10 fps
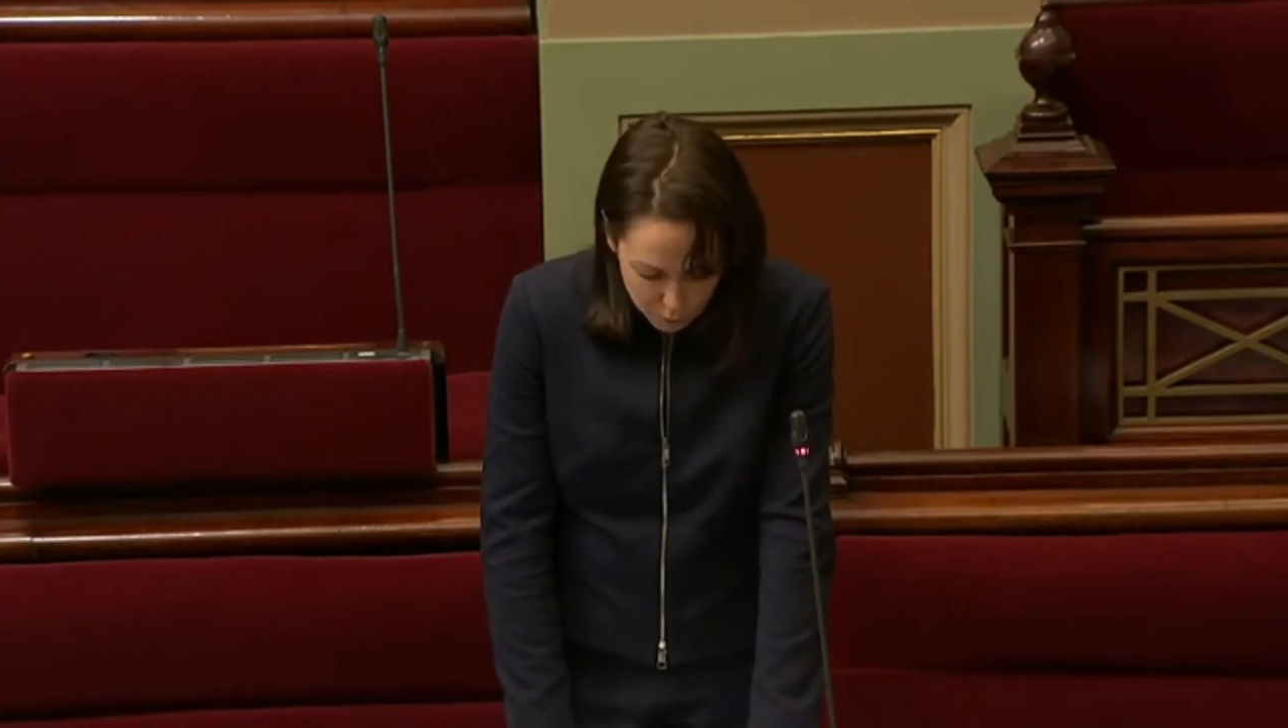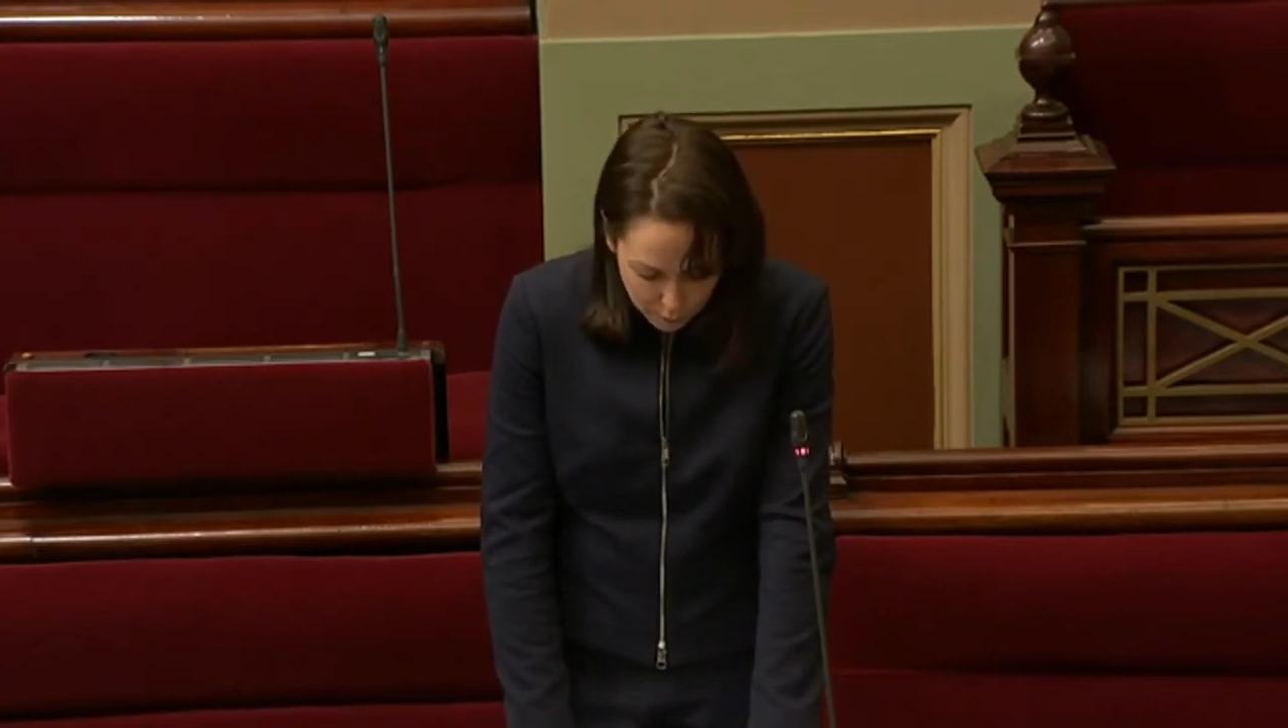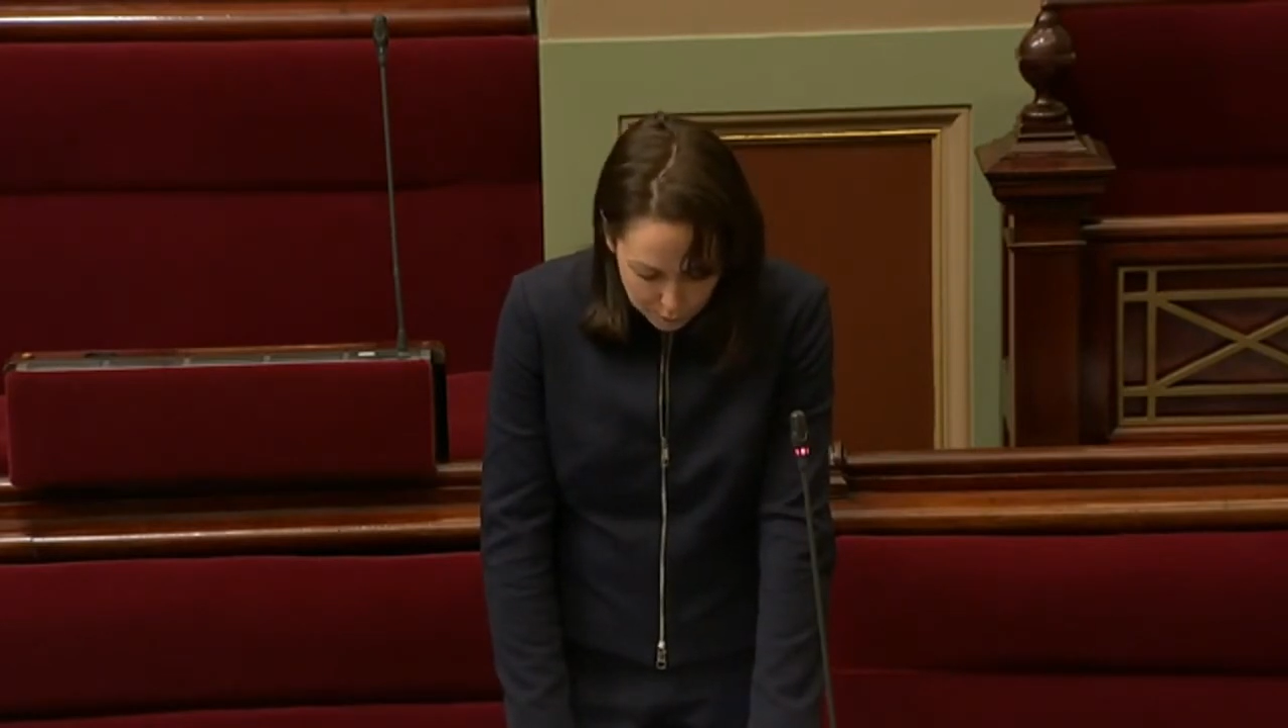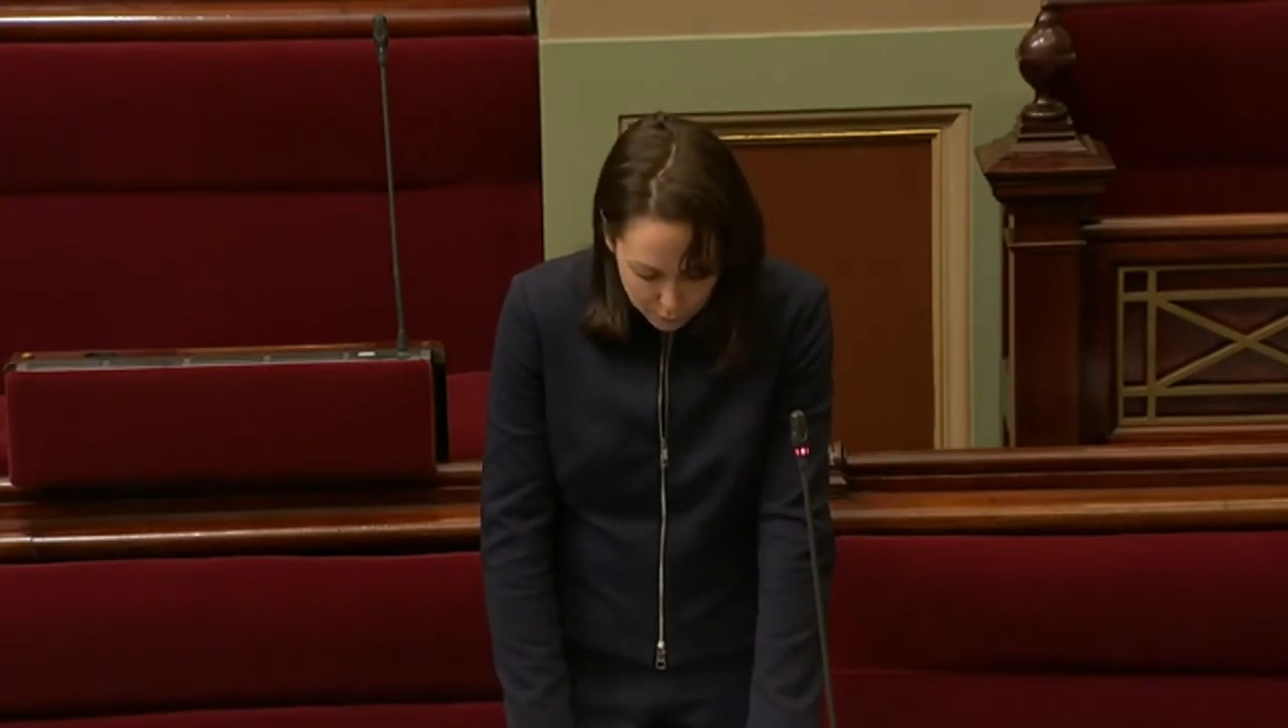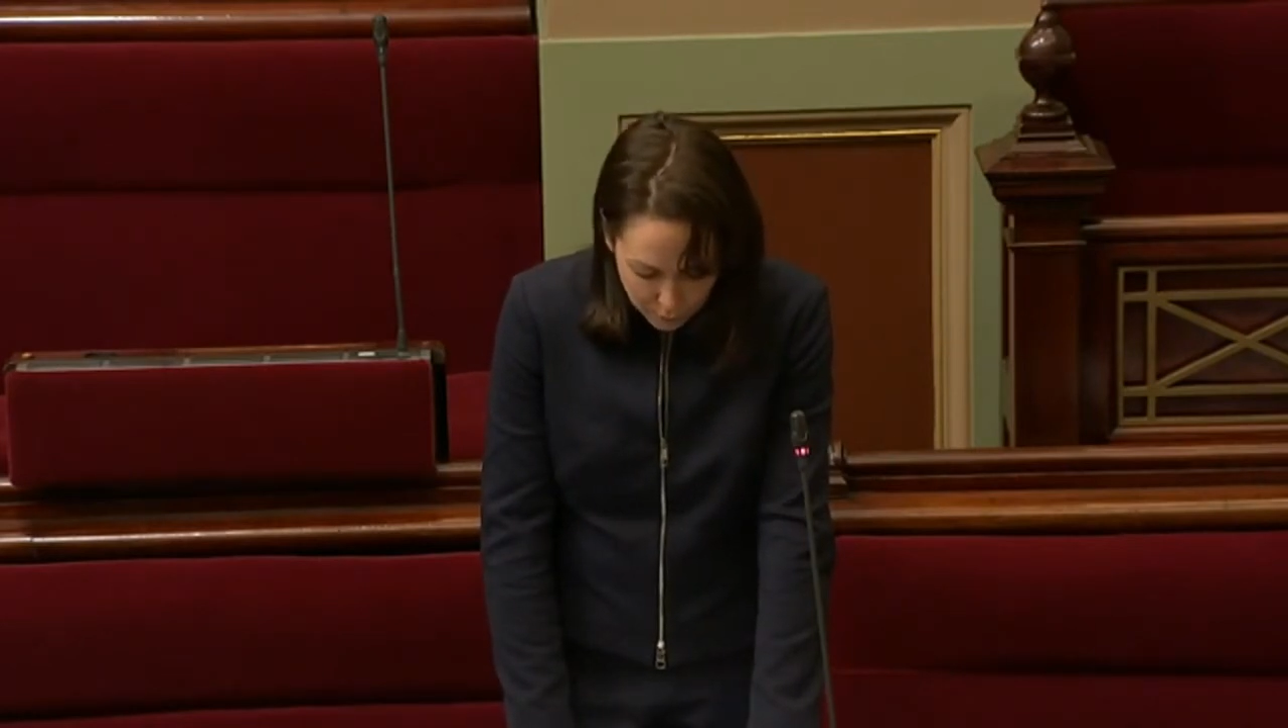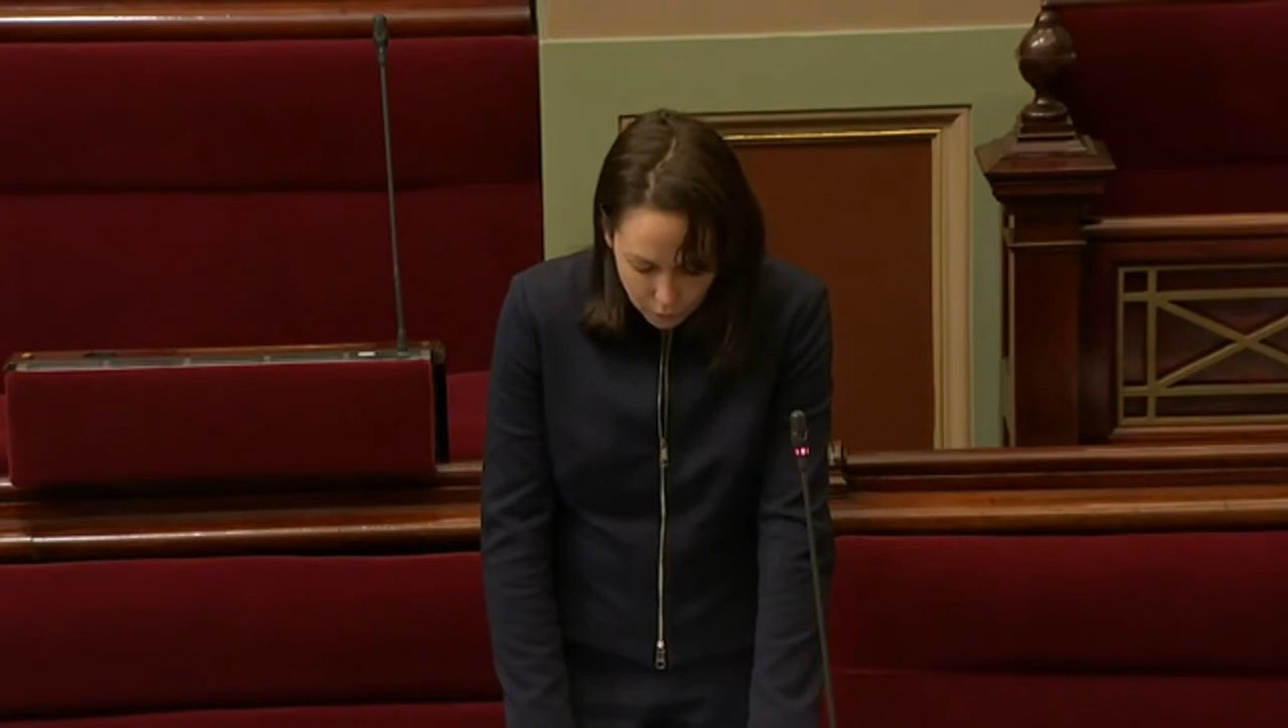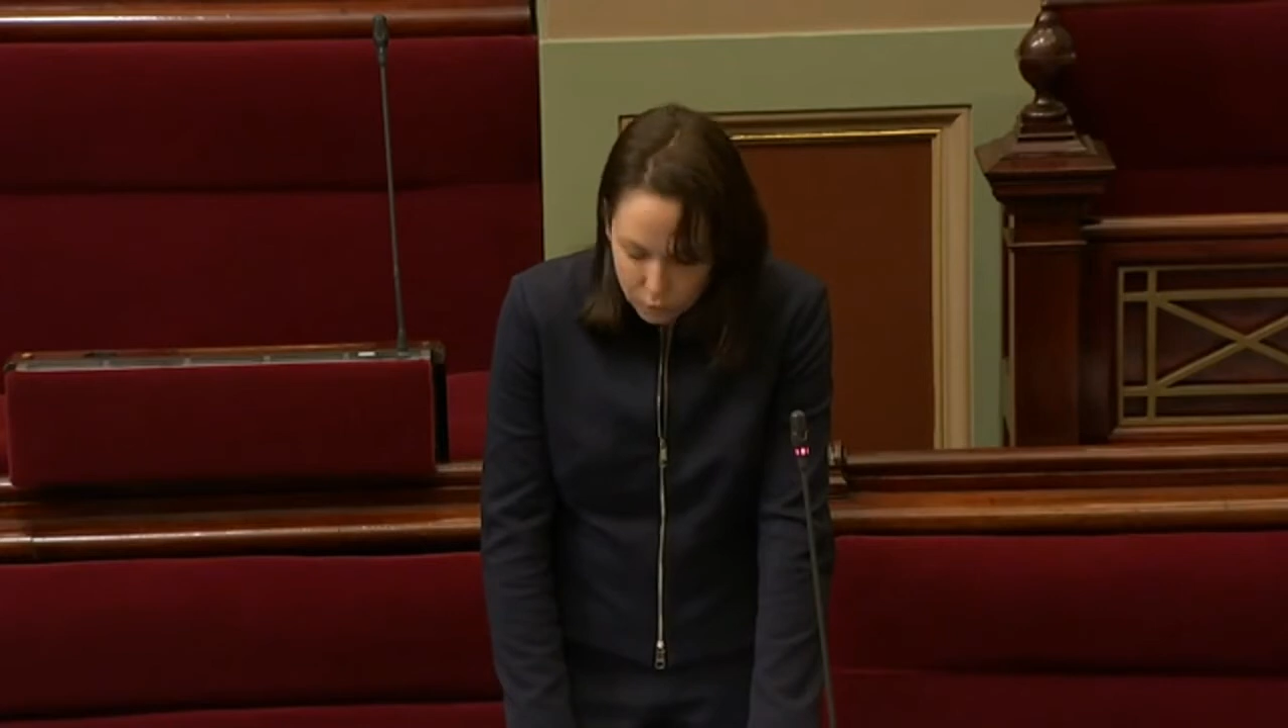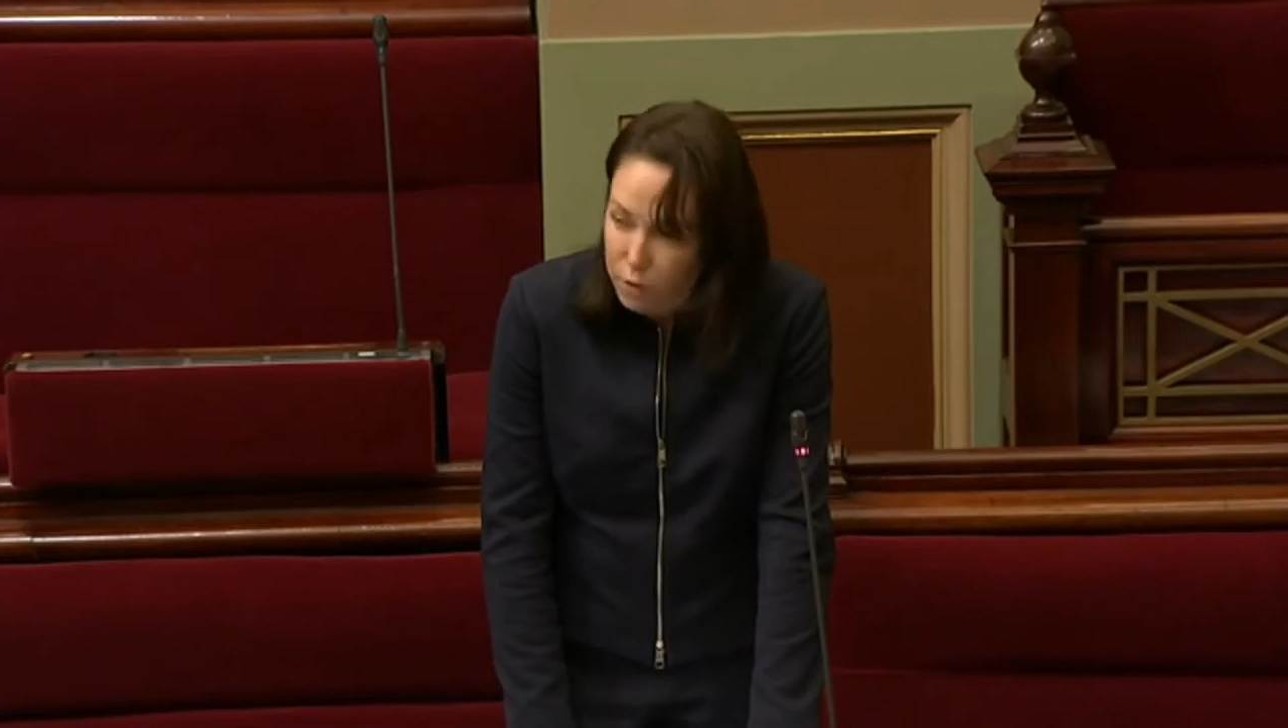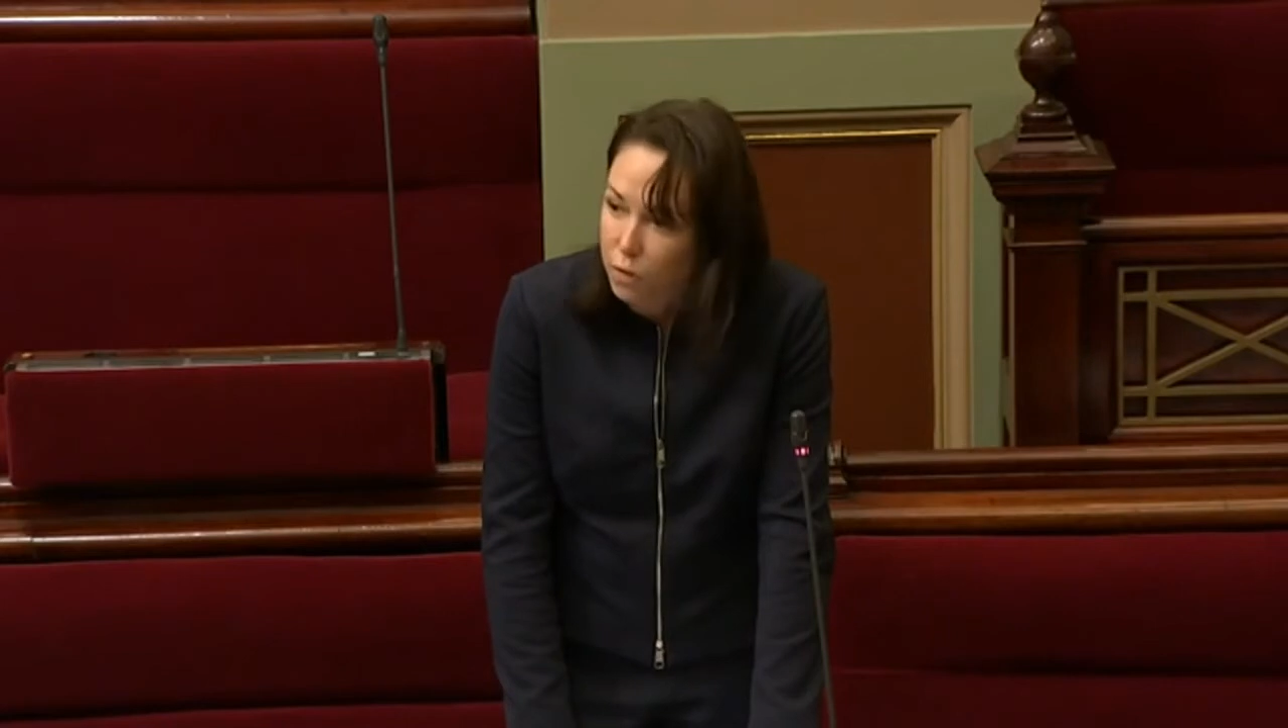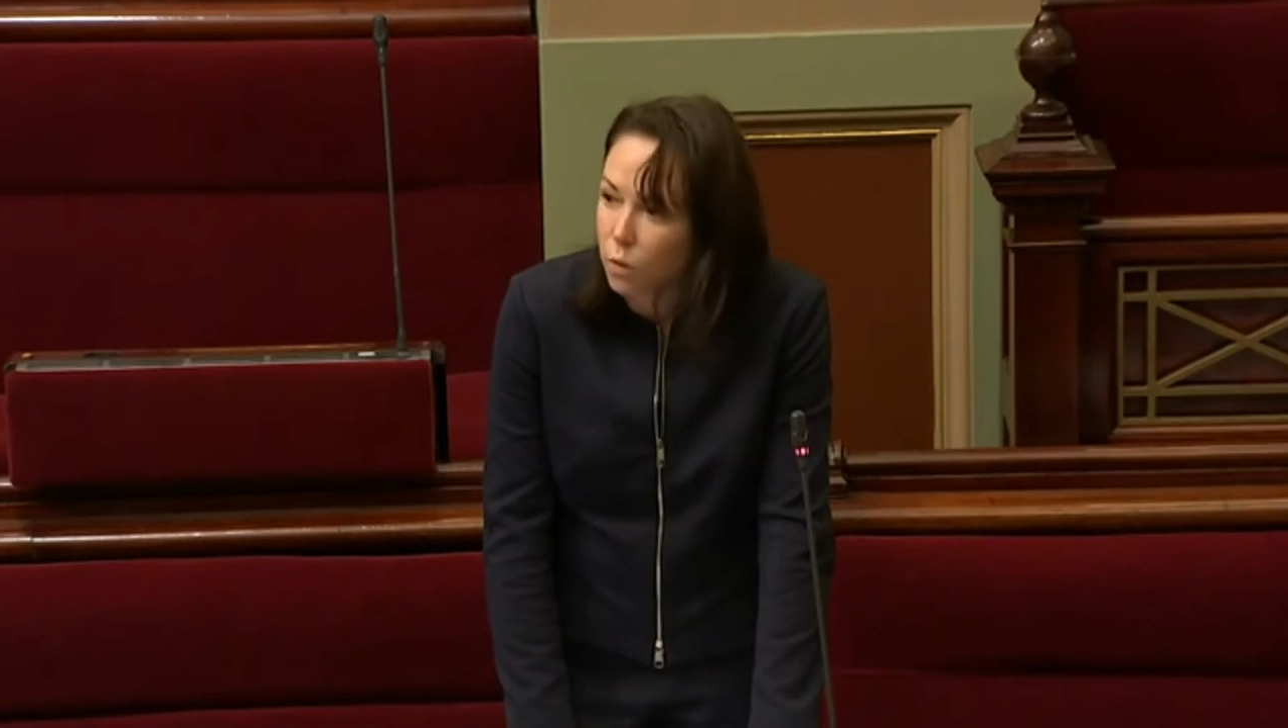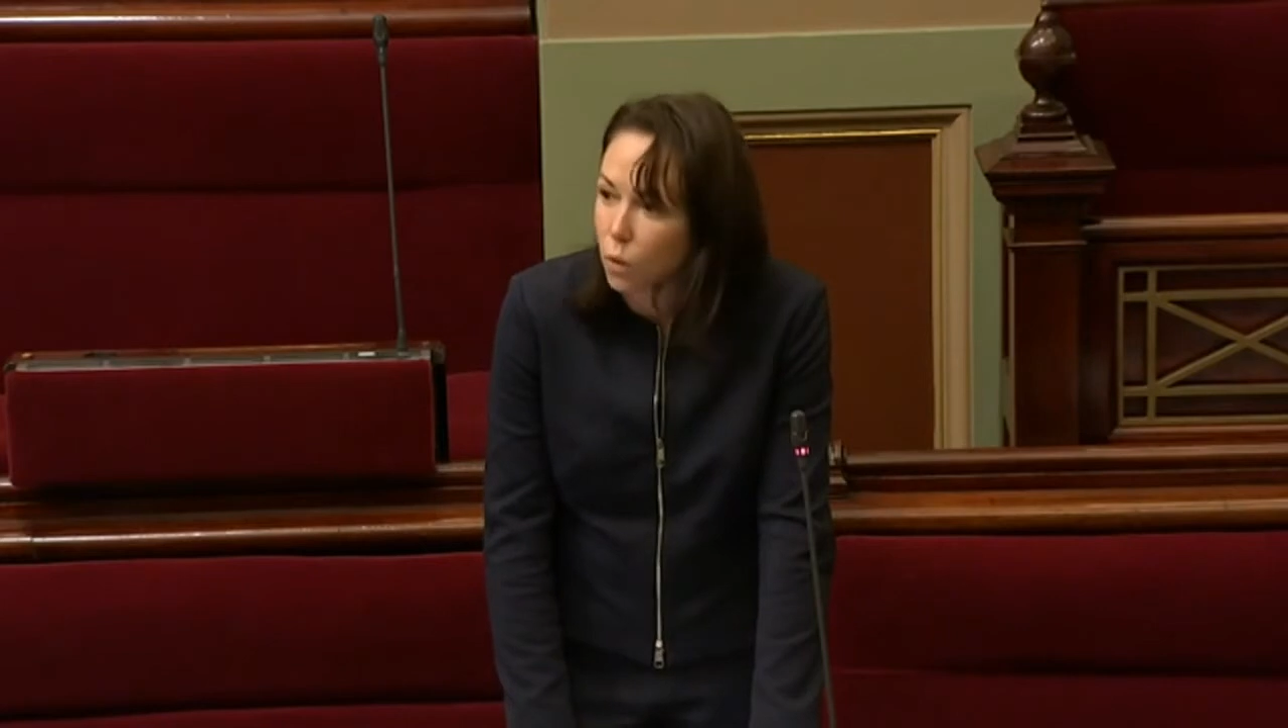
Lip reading: Department of Health,